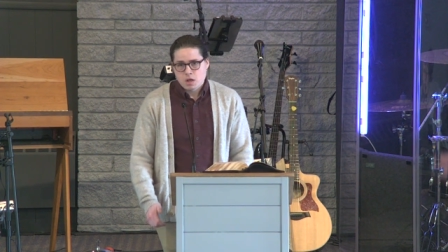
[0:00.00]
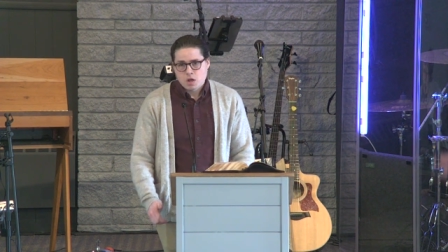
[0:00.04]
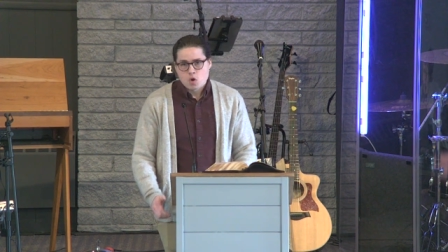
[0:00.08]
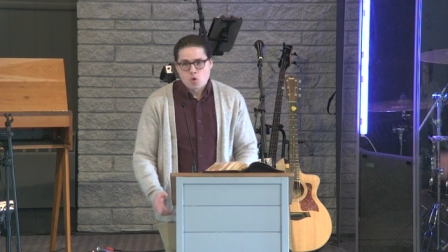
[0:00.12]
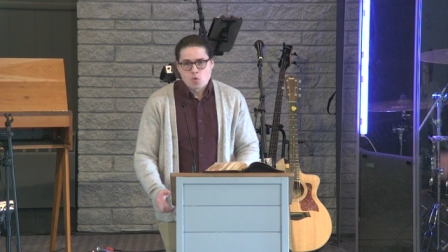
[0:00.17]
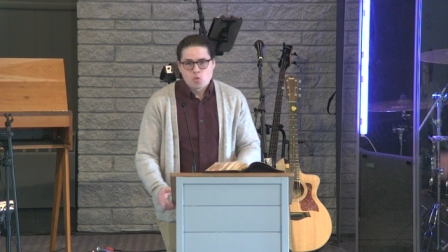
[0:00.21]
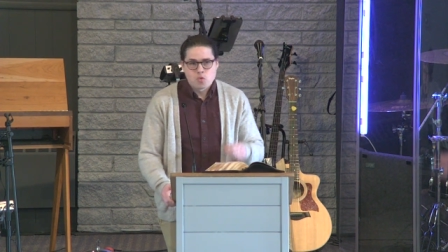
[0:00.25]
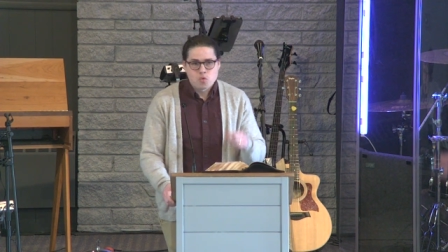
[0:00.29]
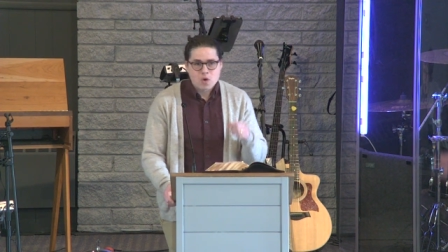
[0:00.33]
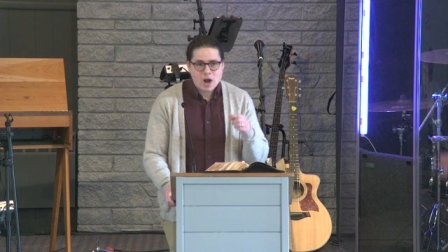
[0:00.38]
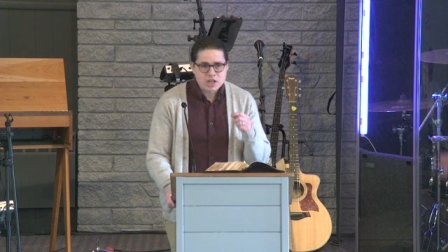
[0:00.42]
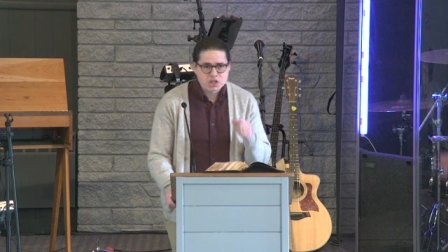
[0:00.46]

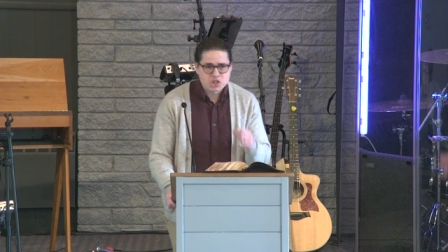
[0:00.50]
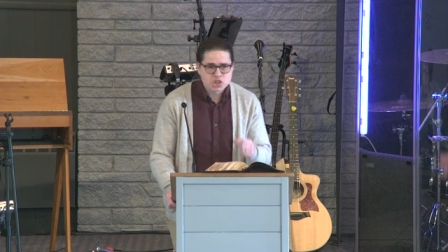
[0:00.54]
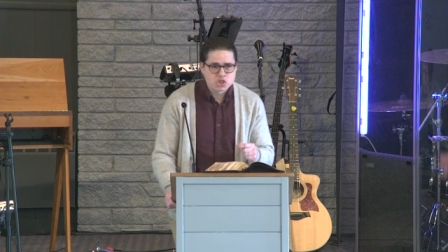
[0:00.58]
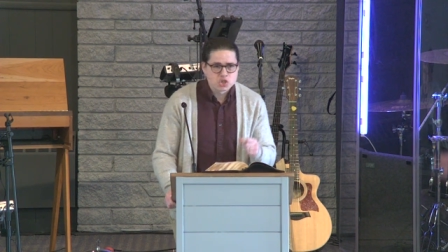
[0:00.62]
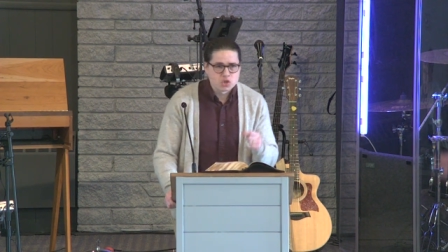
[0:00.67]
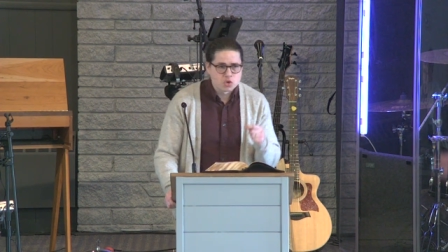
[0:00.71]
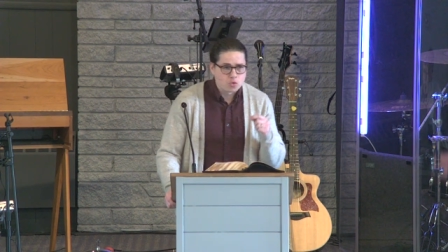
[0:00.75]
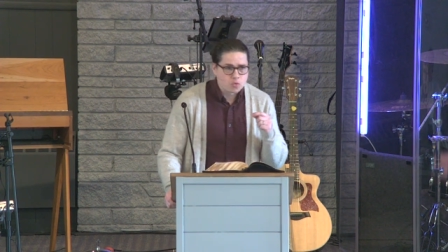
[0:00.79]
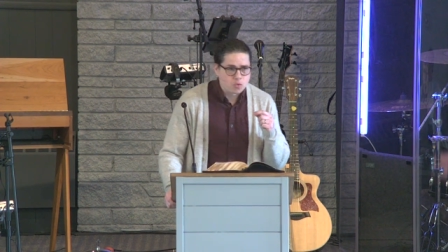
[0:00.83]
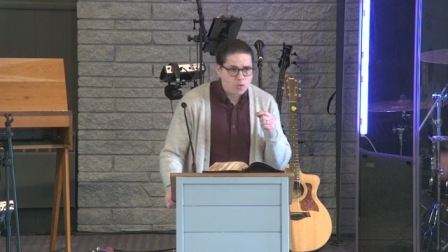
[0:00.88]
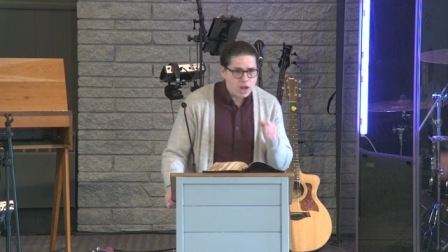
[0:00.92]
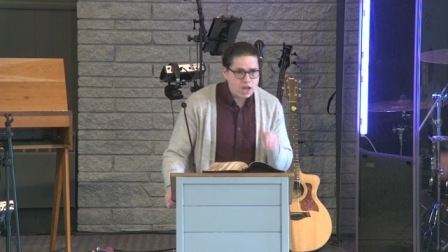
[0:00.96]

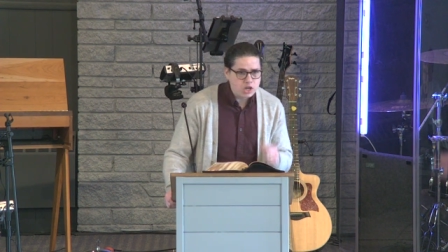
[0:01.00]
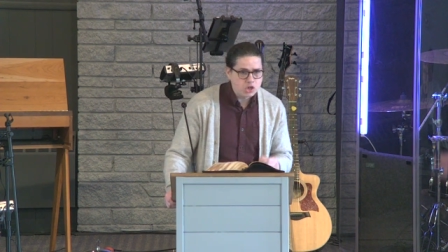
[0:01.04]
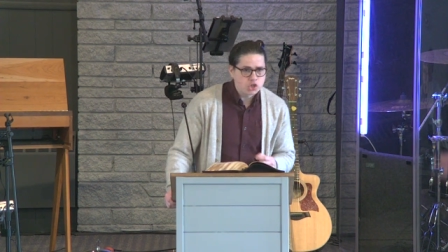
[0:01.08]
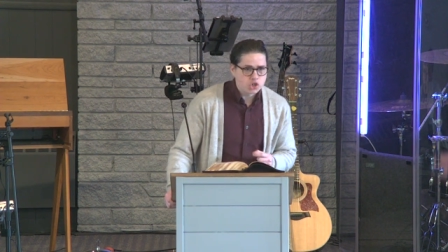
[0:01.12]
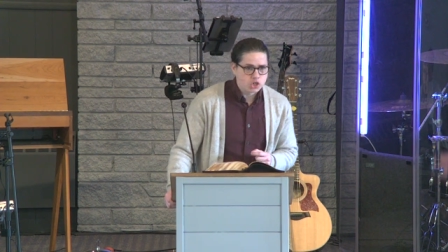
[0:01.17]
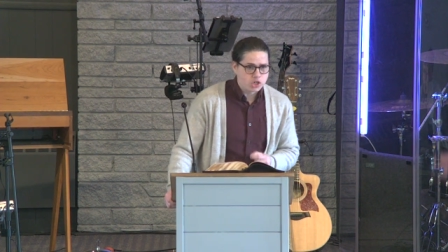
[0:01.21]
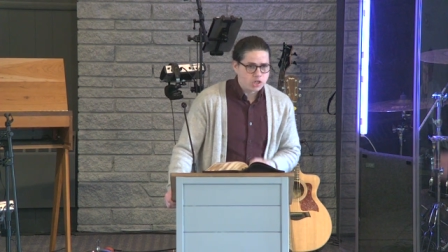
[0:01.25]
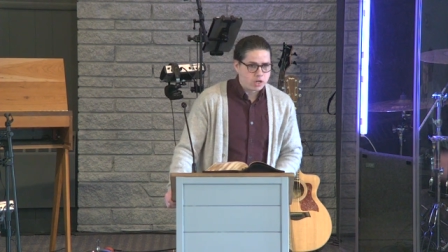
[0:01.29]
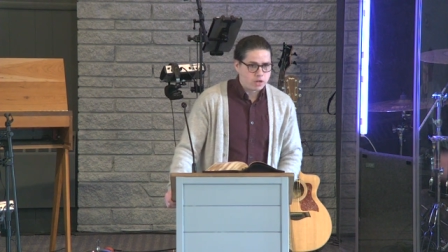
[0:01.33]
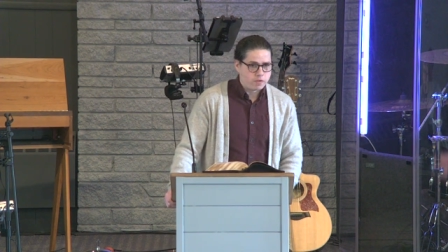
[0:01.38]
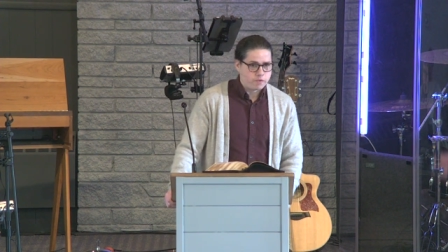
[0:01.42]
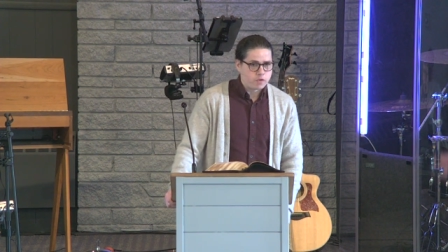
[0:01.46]

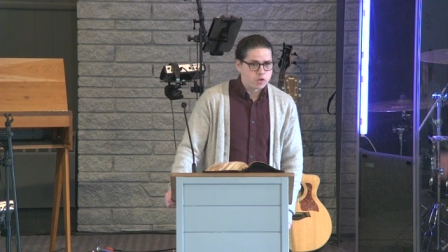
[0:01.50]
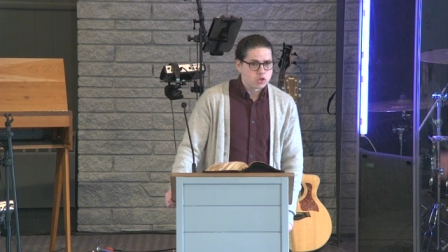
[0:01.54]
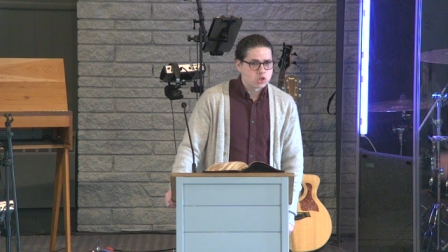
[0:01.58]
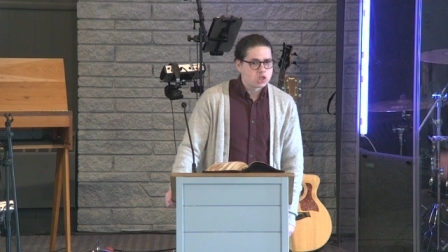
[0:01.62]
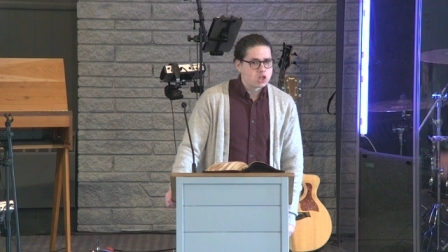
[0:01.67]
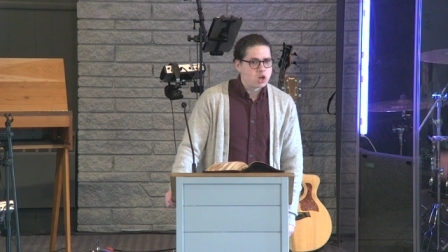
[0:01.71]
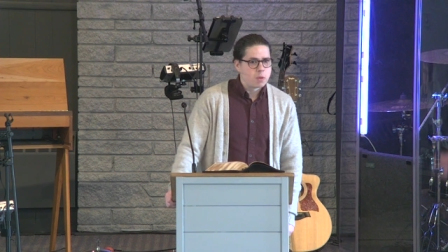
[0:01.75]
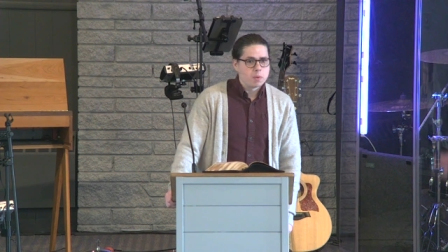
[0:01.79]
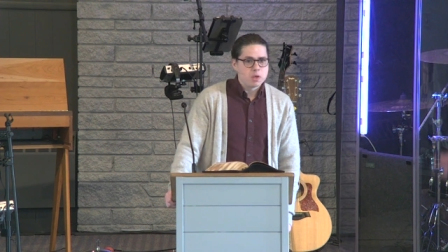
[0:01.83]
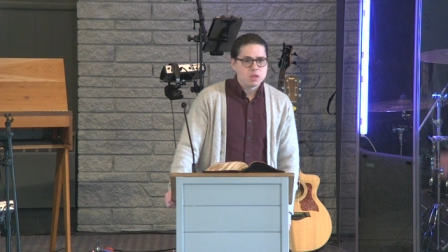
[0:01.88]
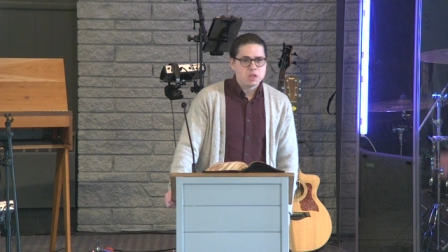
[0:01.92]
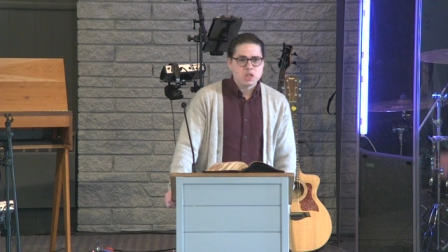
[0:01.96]
Restoration for
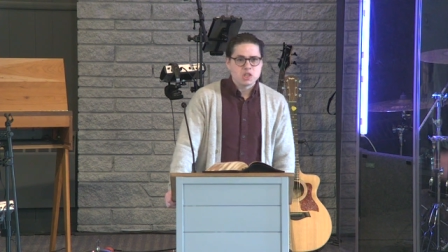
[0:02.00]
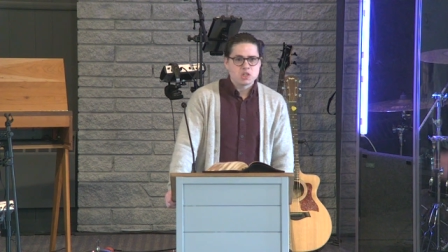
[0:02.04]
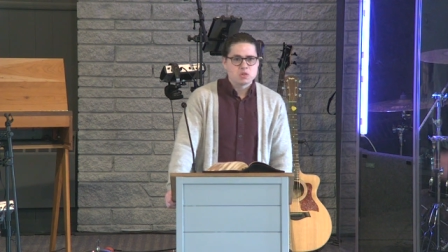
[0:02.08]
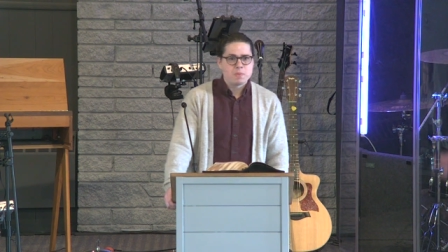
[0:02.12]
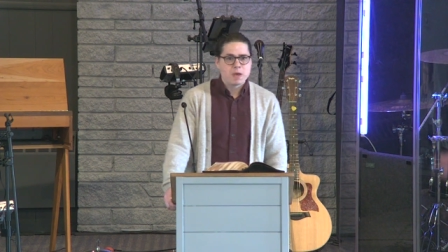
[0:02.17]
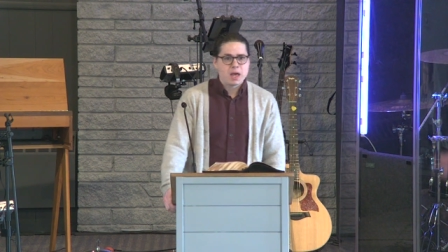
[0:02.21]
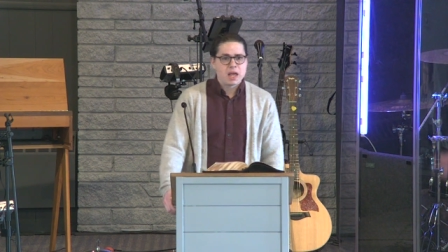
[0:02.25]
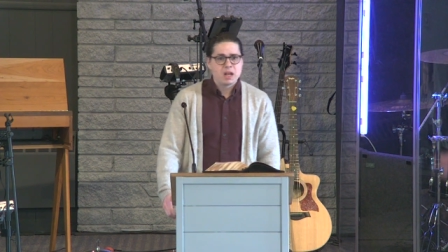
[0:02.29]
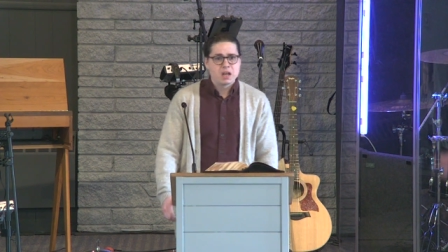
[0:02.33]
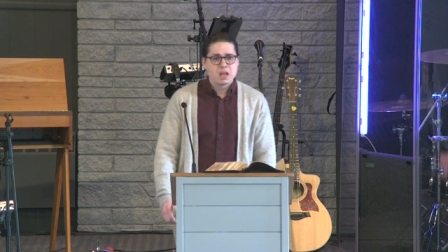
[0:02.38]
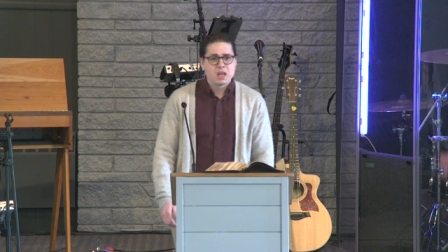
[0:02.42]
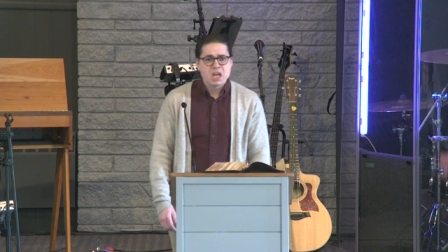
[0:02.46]
some of these
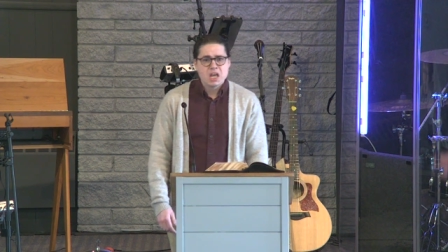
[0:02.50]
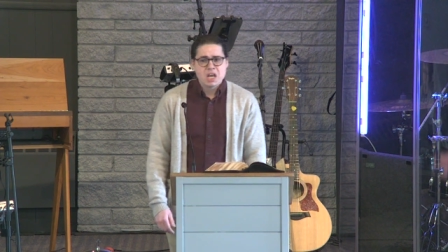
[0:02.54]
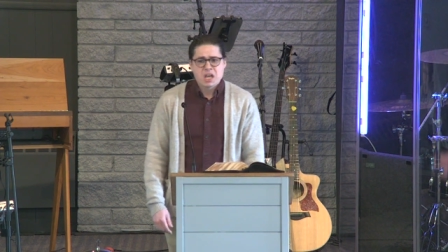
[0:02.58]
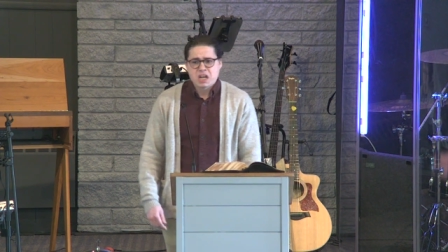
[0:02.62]
men